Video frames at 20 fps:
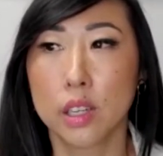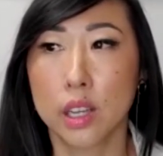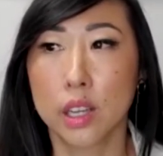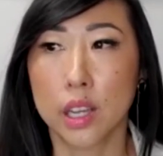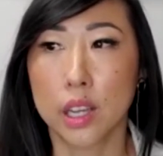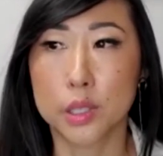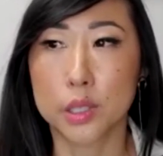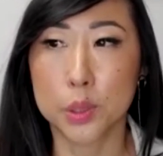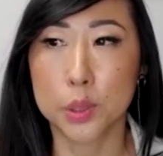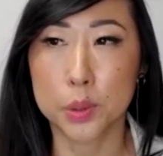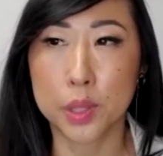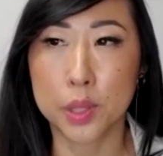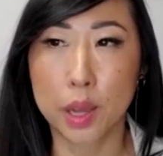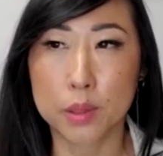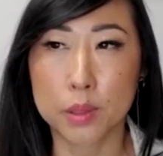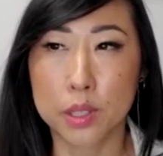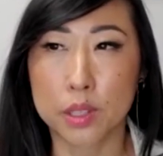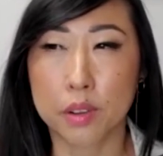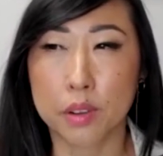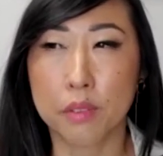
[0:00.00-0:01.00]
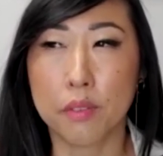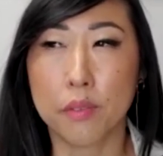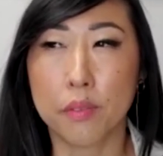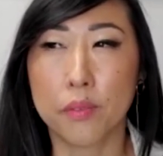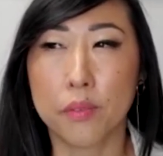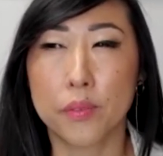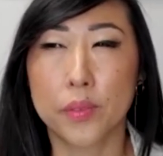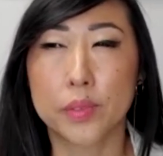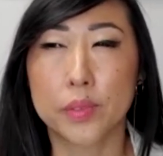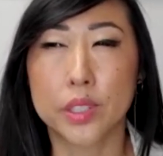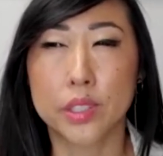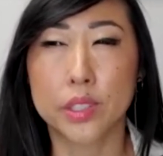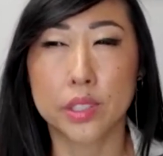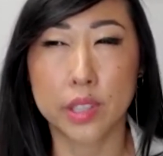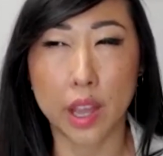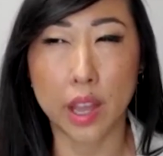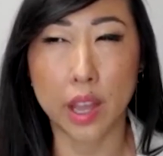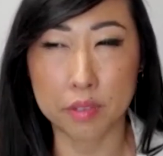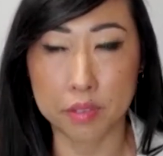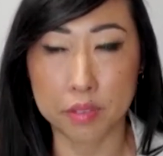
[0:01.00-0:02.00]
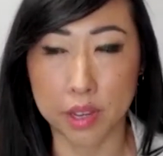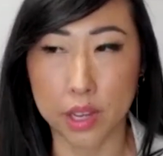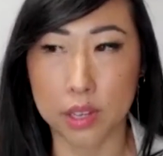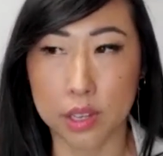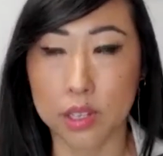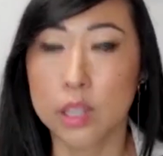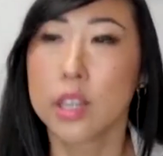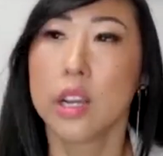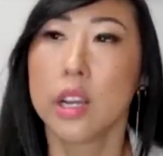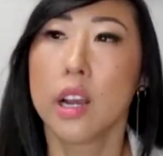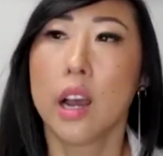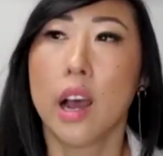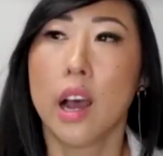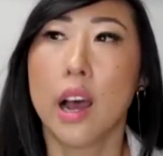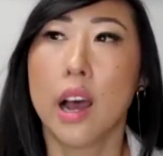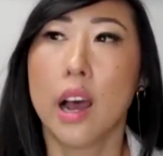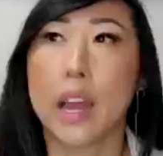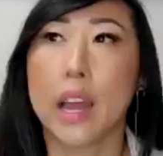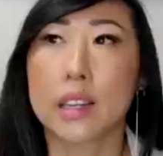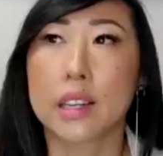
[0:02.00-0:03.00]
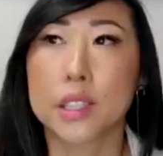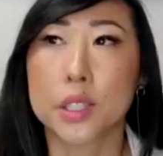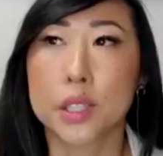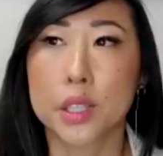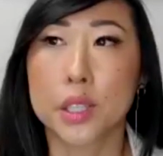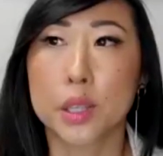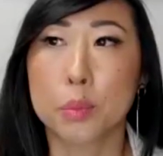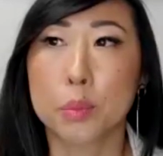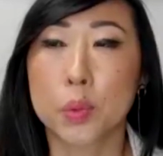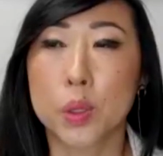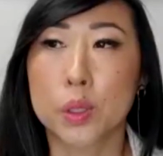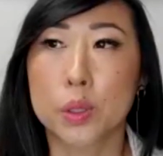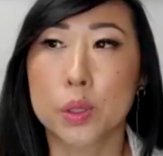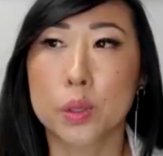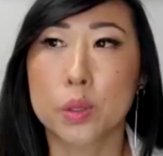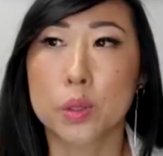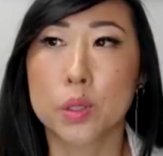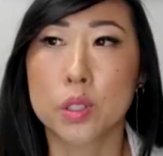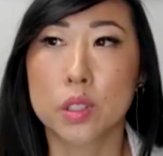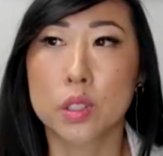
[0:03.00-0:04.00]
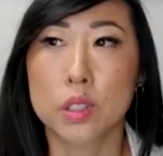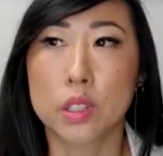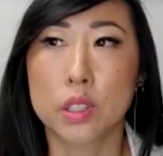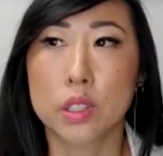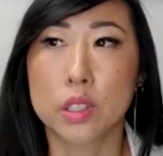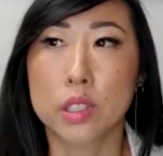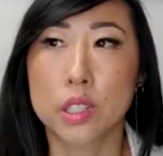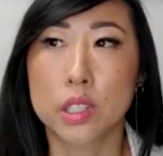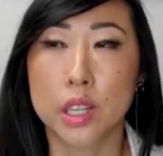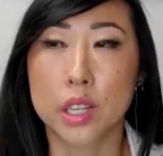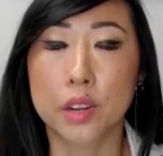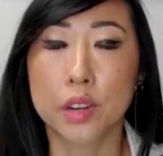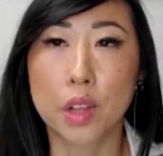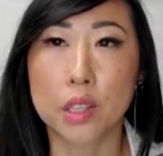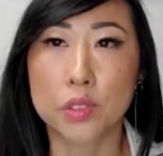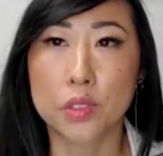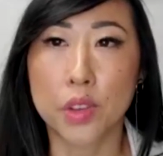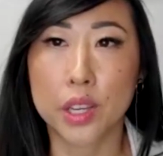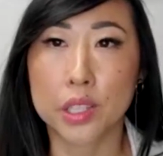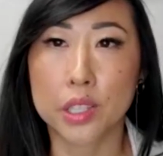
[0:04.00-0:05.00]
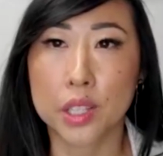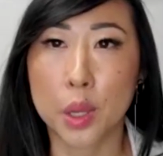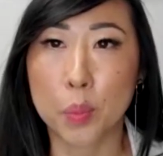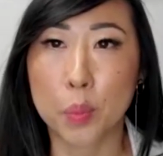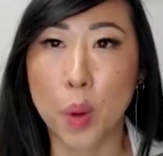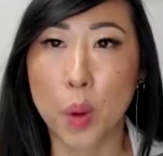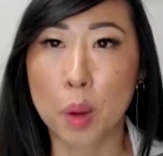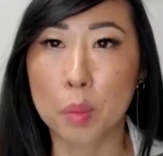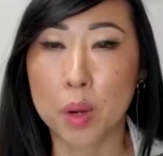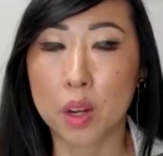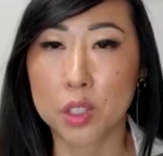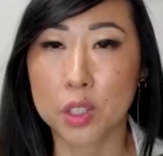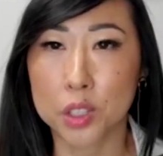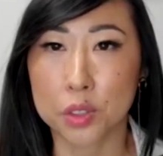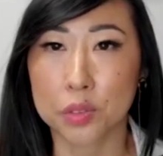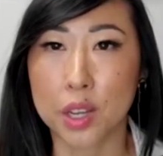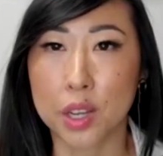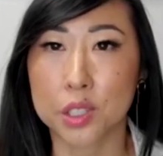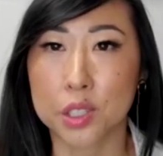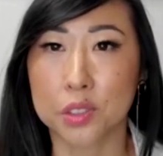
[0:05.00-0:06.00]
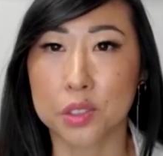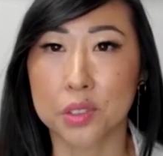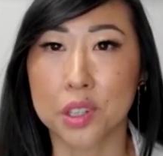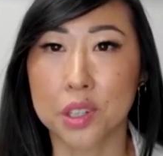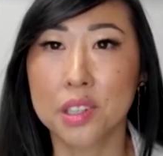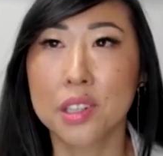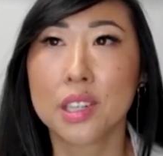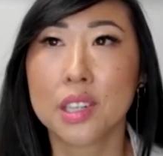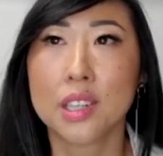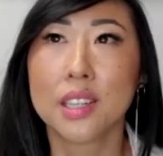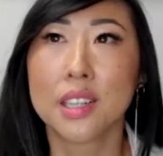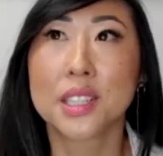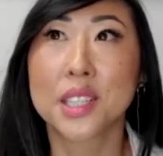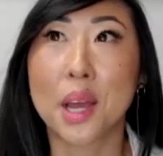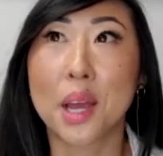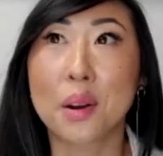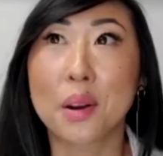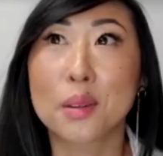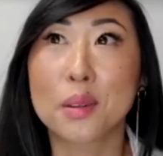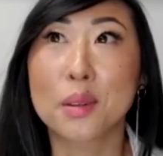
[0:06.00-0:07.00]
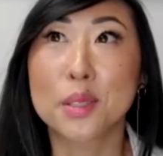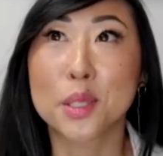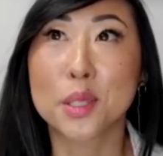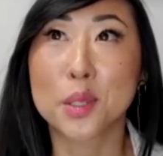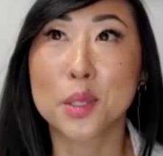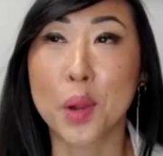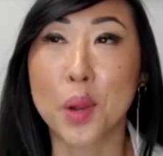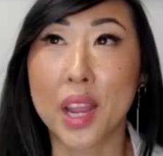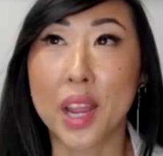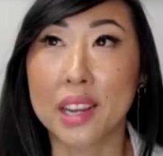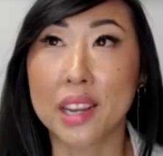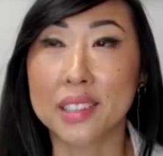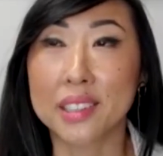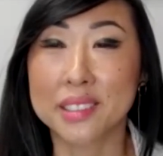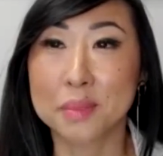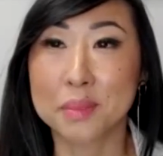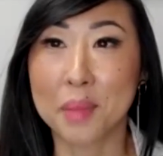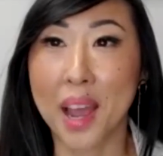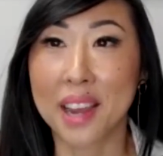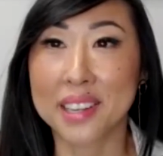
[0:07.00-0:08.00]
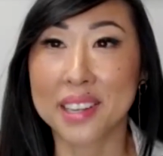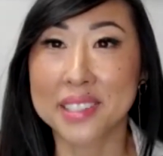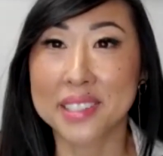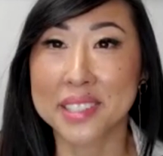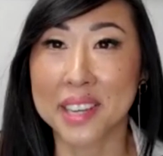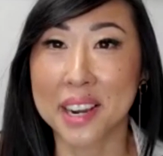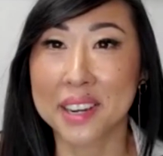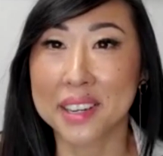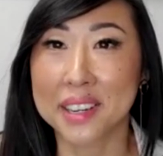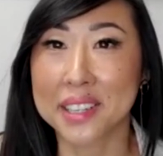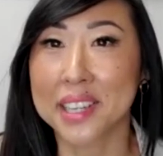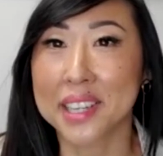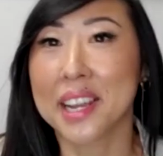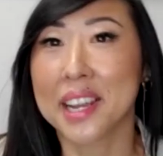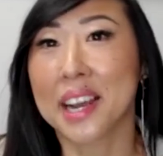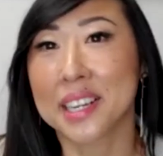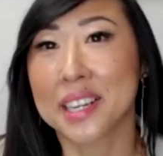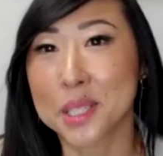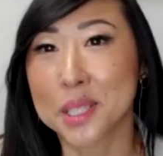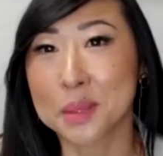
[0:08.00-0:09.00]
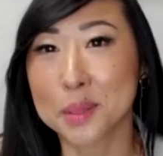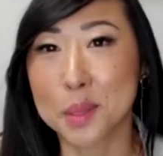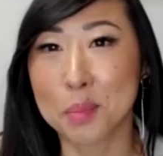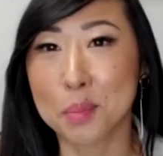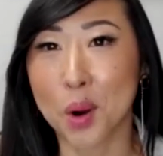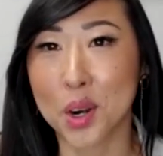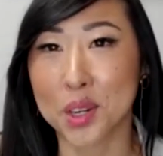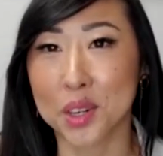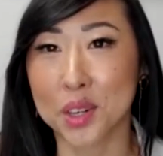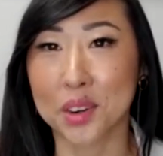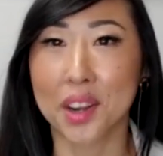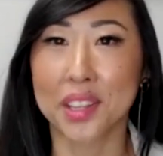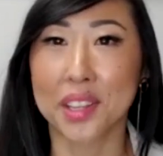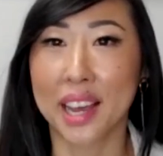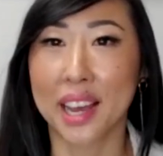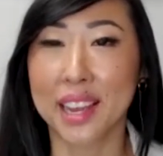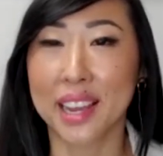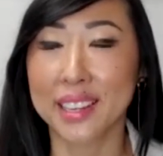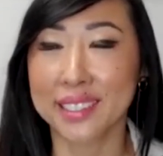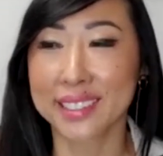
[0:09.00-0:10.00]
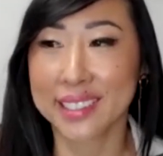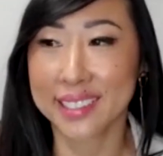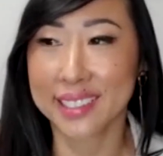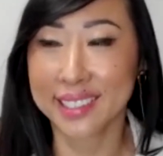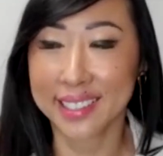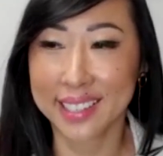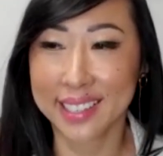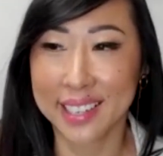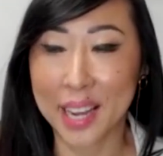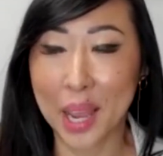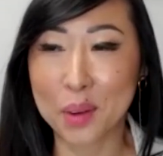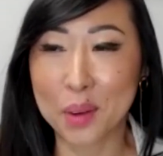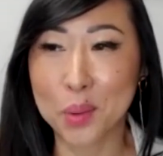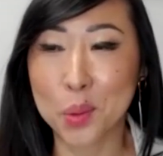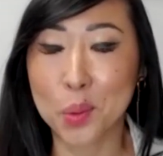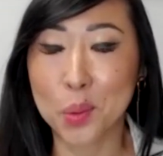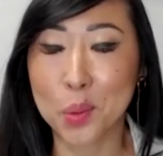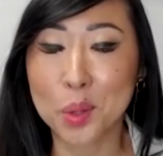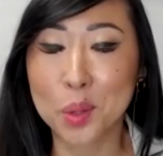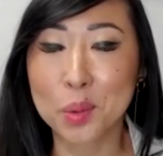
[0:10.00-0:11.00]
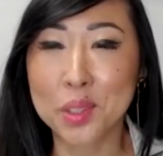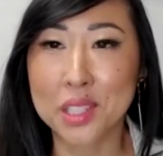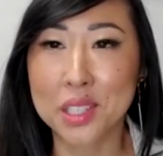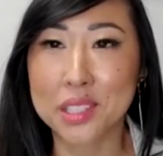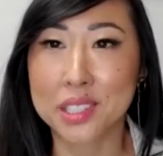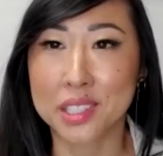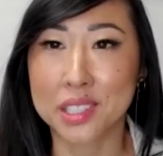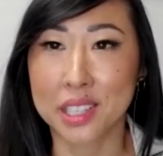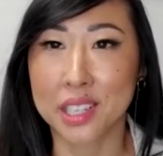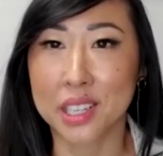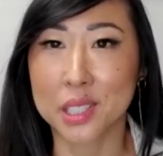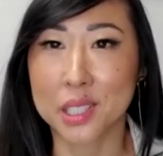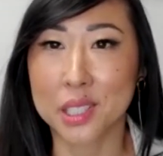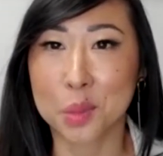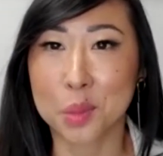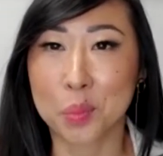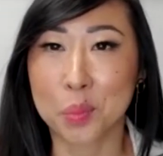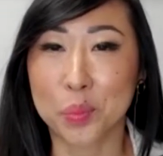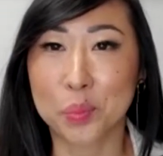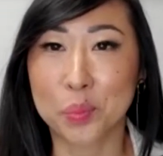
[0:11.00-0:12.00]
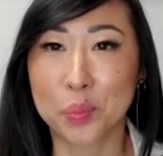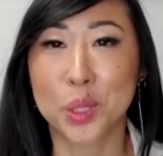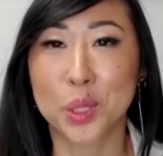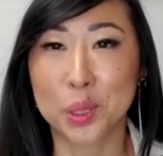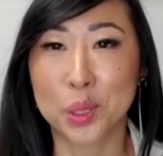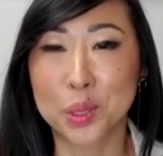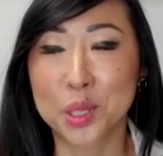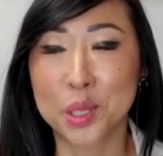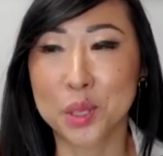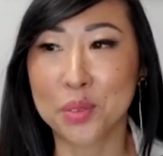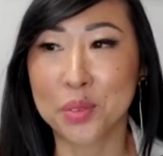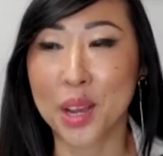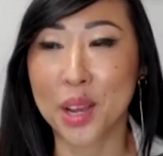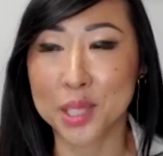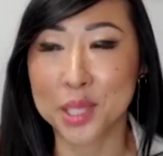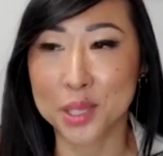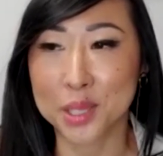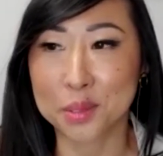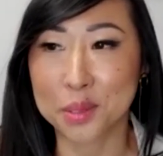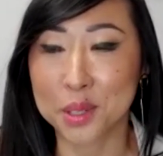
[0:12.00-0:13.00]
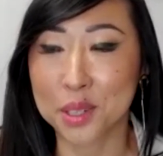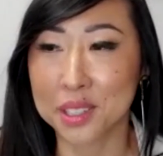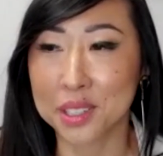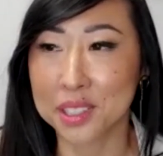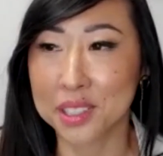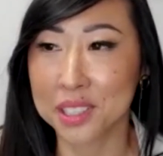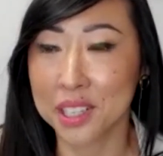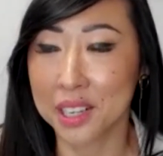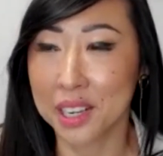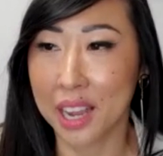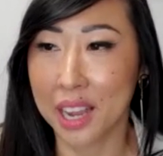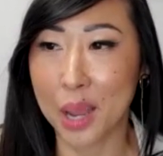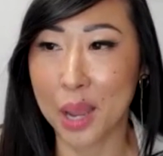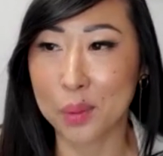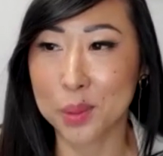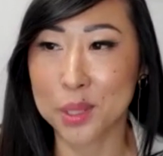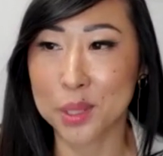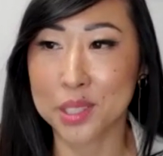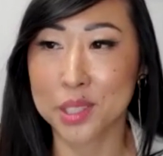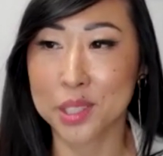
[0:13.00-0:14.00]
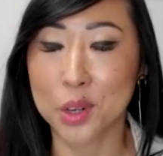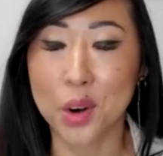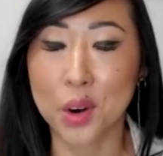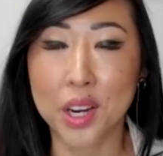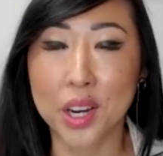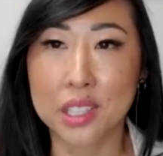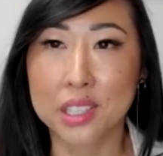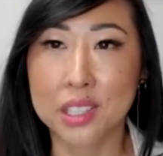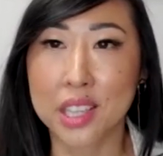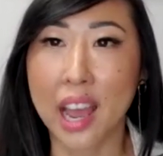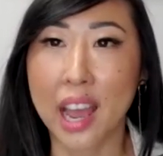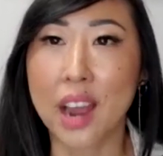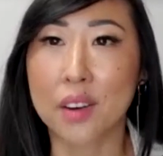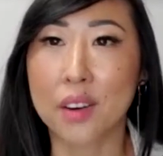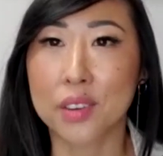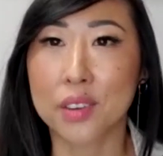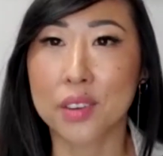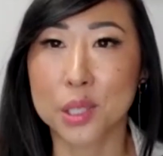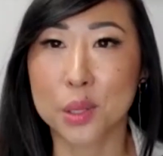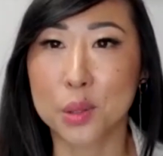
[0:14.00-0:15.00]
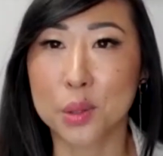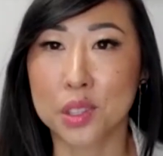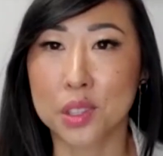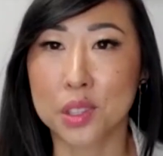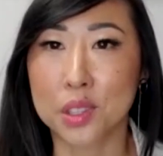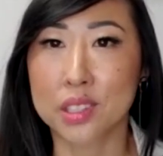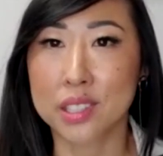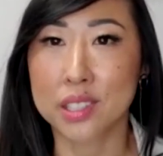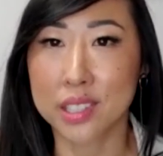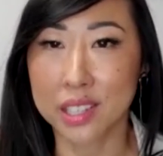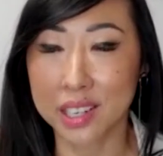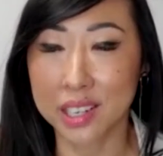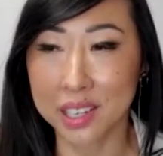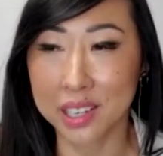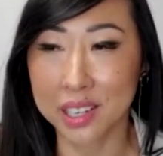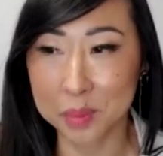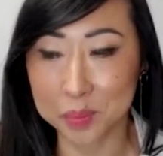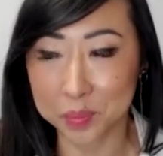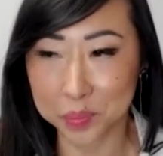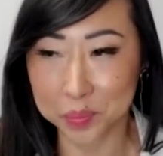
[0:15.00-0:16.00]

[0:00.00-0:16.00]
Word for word: In 2007, I actually produced the City of Las Vegas Hip Hop Culture Festival, Shout out to Dwayne McIntyre. He actually was a partner on that. And we work with the city to produce the festival. It was targeted to at risk youth in the city.